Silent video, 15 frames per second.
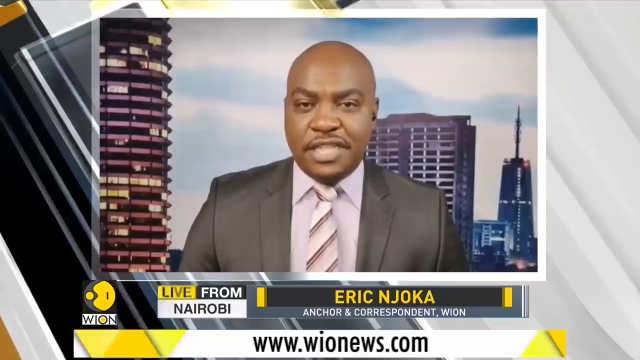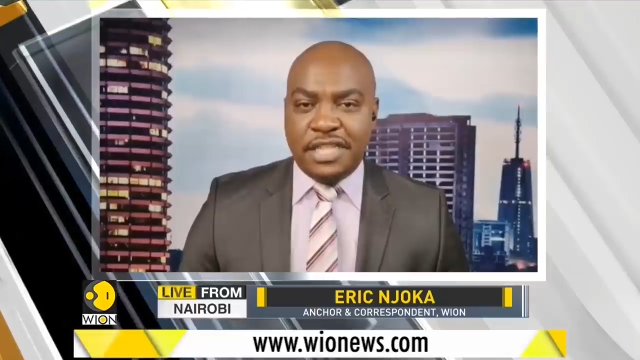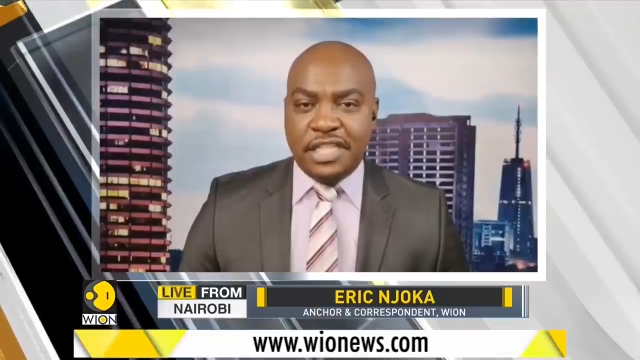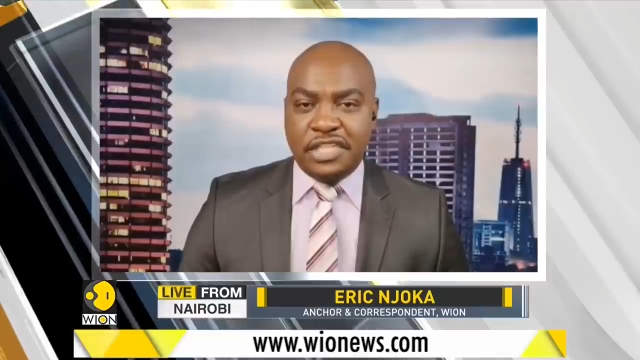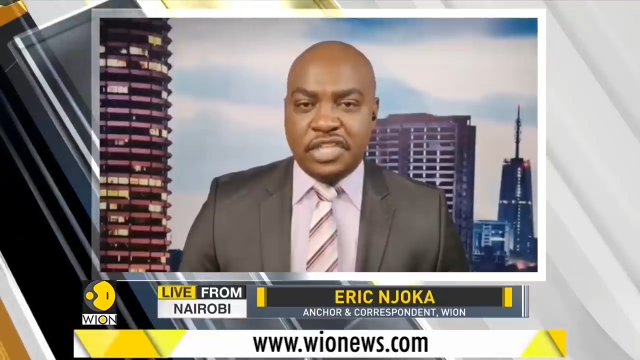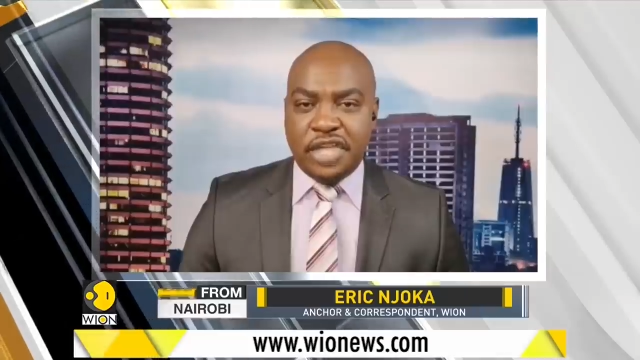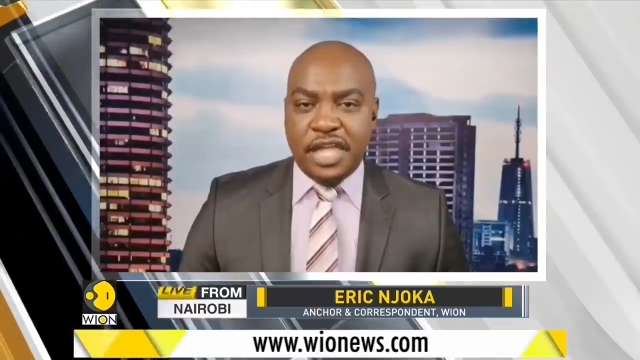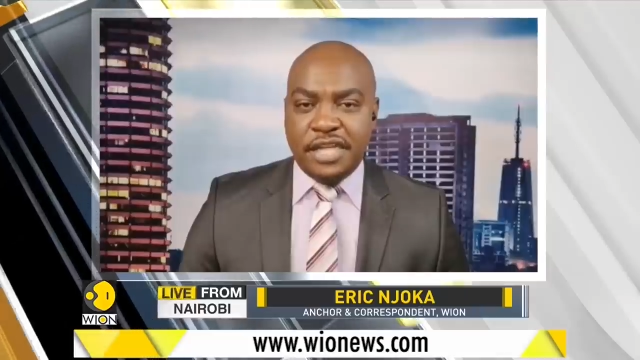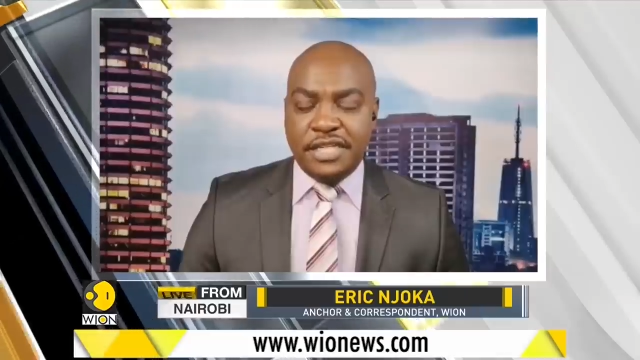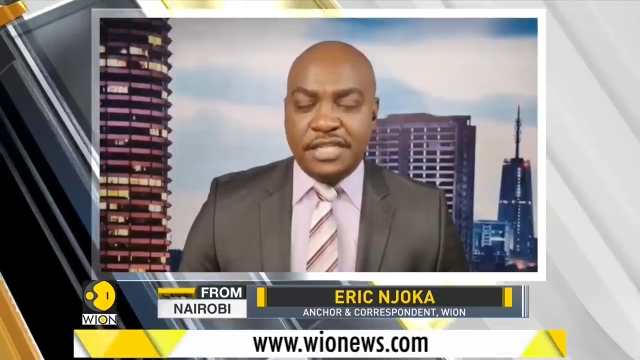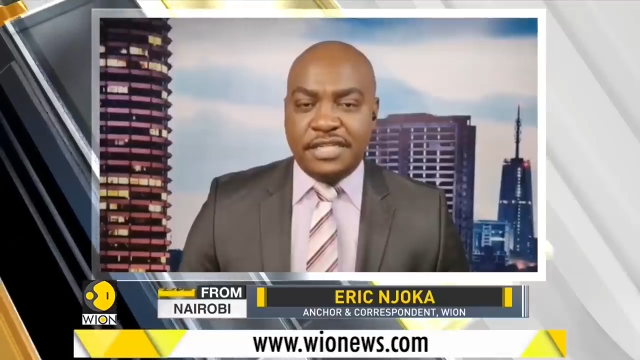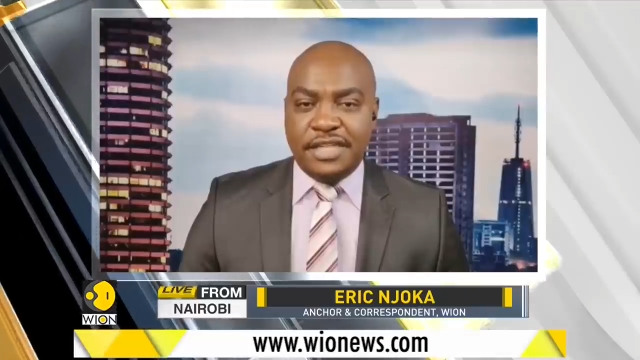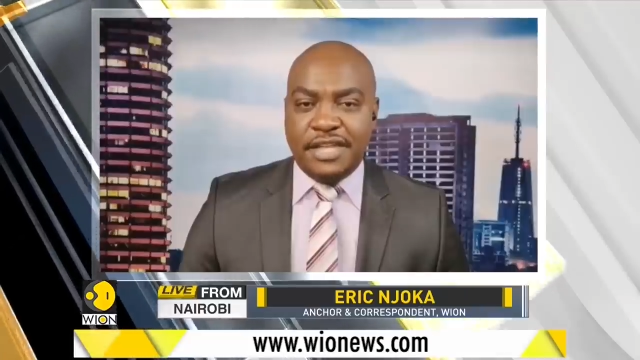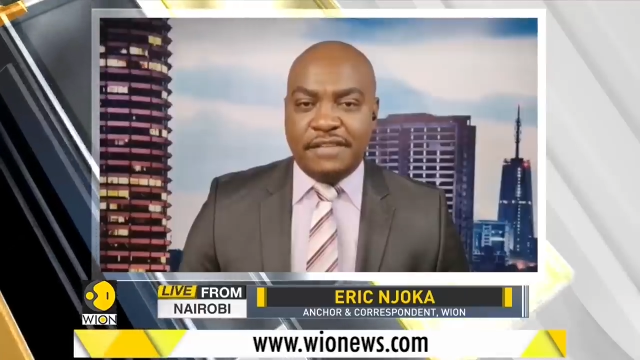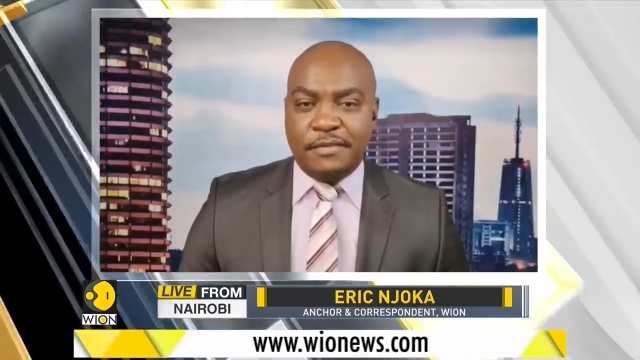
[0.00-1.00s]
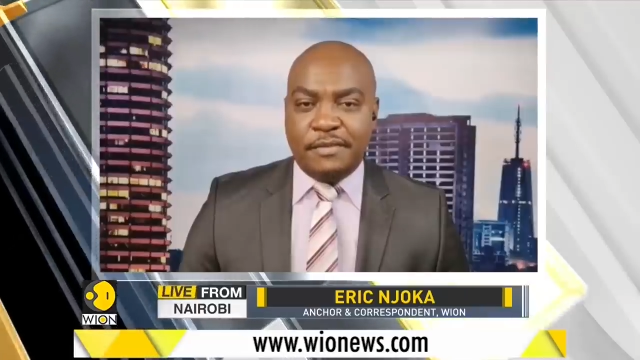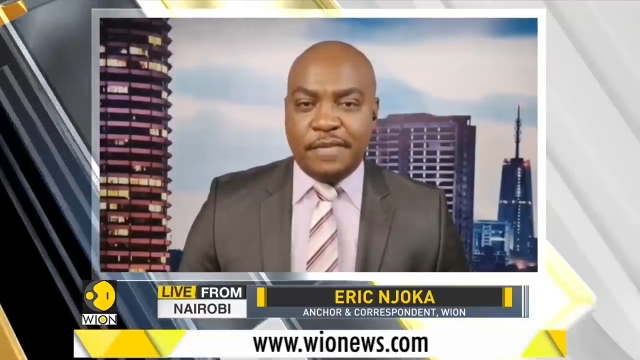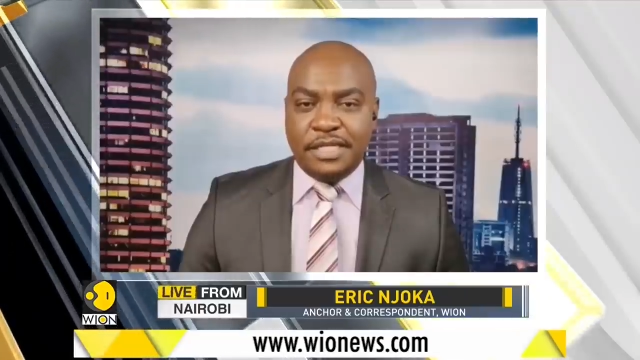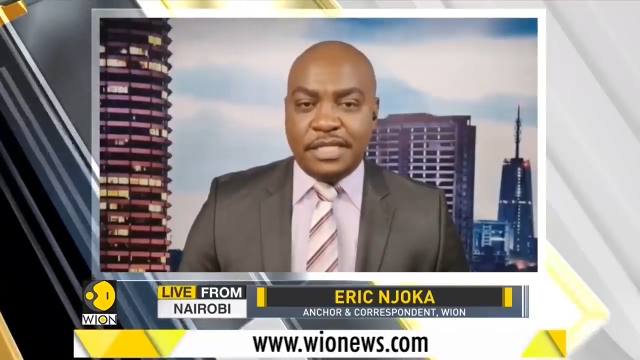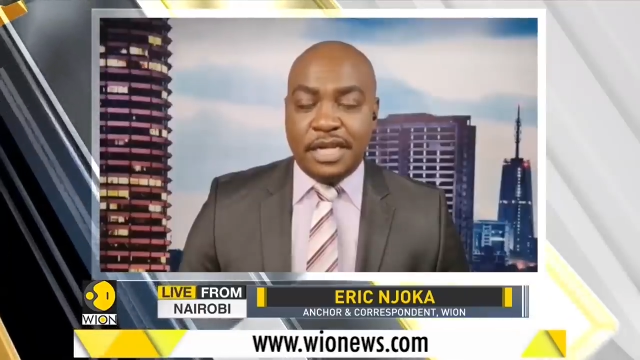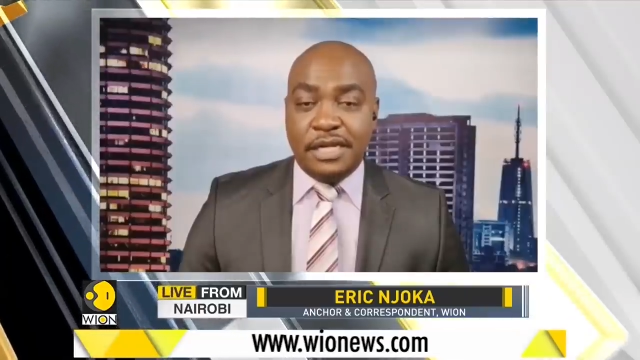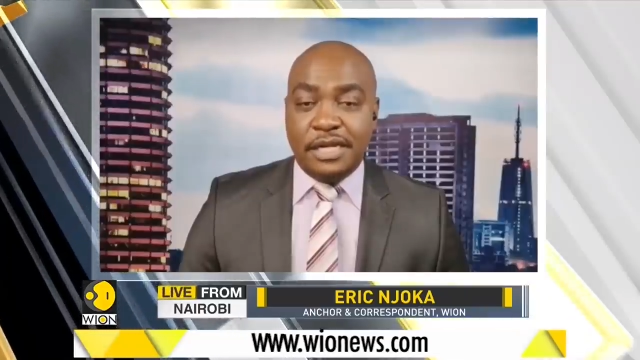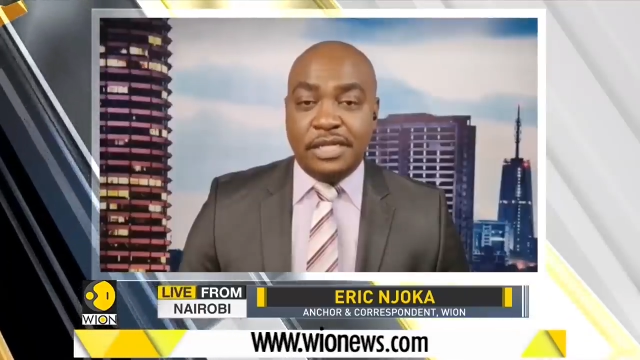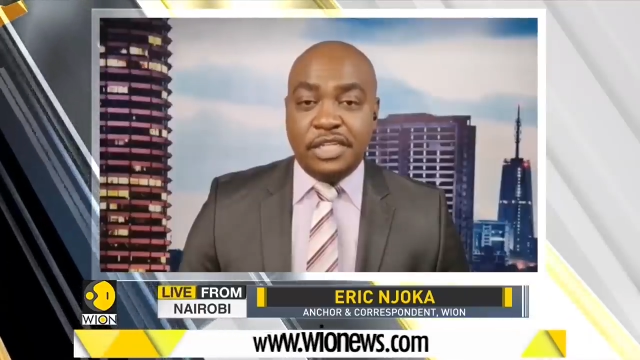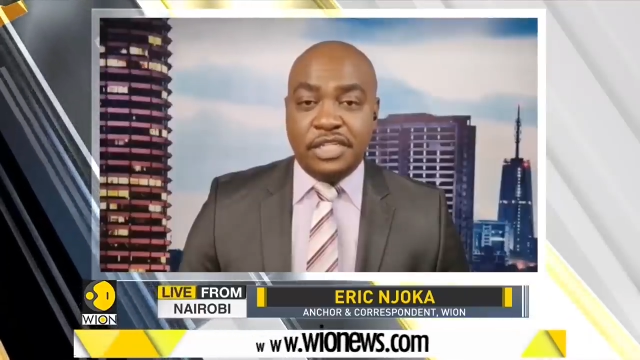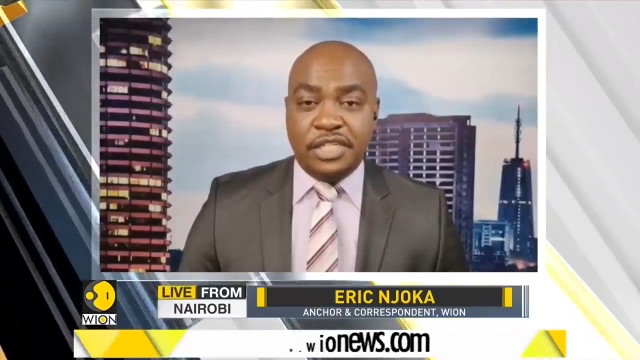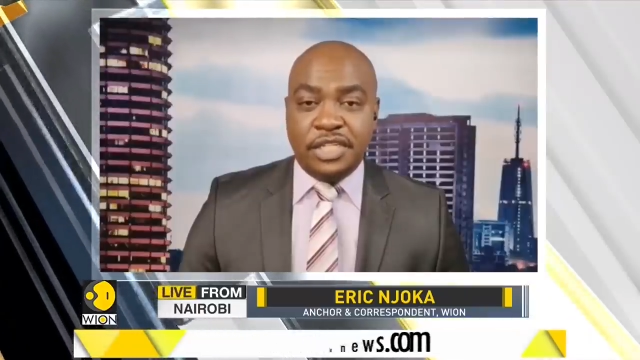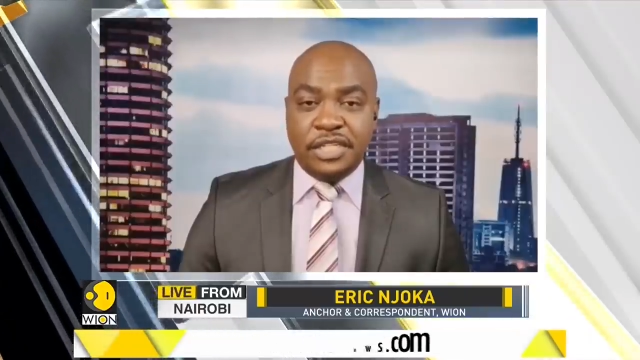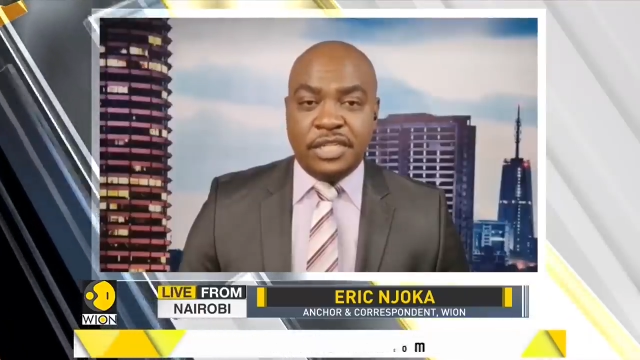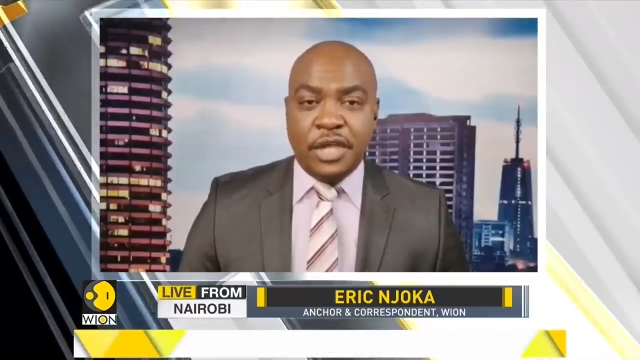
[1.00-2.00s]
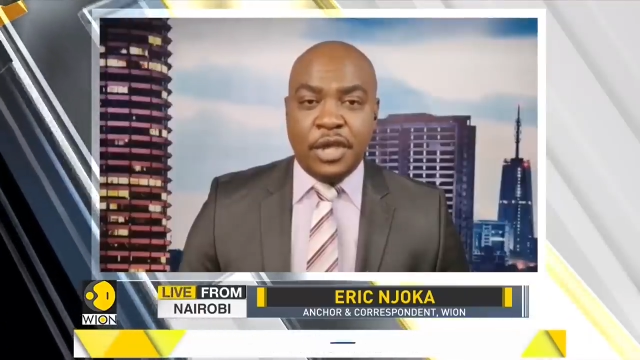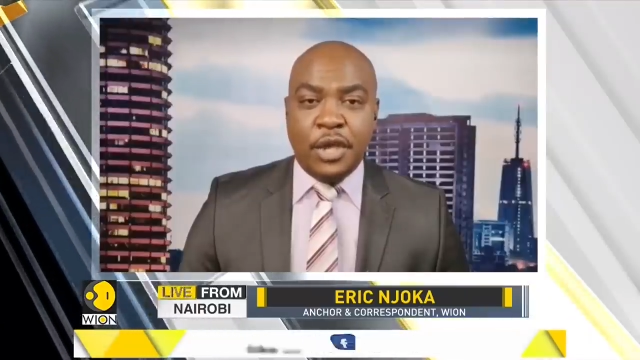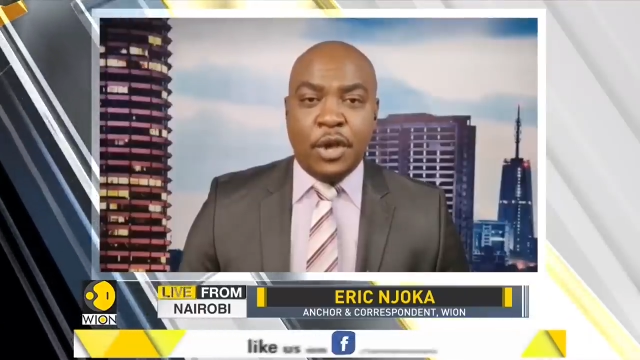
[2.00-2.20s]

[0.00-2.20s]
that the Chinese government unleashes